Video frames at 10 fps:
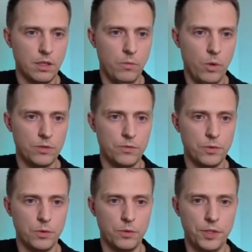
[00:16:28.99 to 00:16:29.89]
I walked
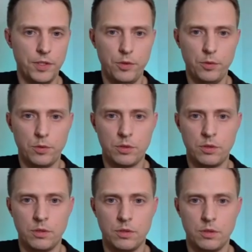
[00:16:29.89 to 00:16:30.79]
through
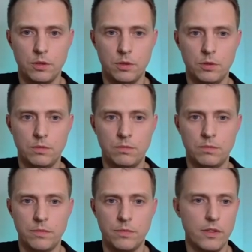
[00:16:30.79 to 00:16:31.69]
reviews. So
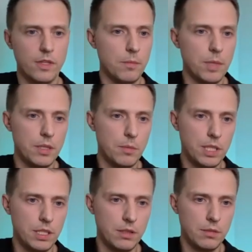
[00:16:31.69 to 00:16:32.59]
there are many
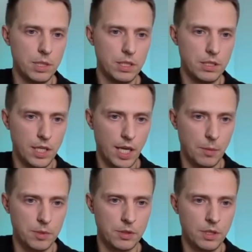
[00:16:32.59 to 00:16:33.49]

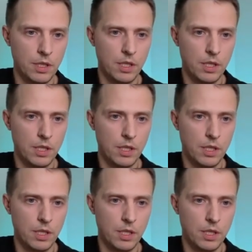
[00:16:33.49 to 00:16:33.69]
apps,